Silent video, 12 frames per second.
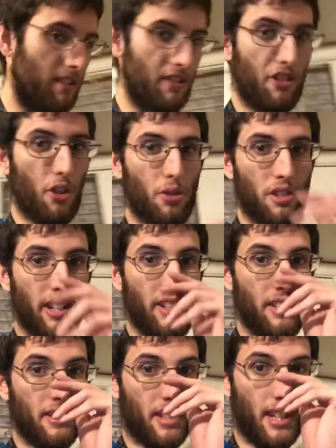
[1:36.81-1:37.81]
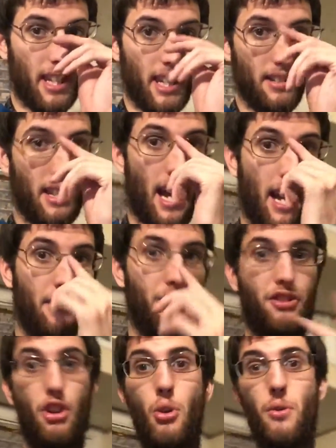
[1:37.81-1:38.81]
Zeus lenses can get as high
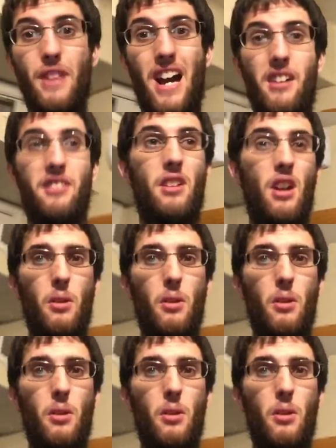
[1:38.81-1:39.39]
as $2,000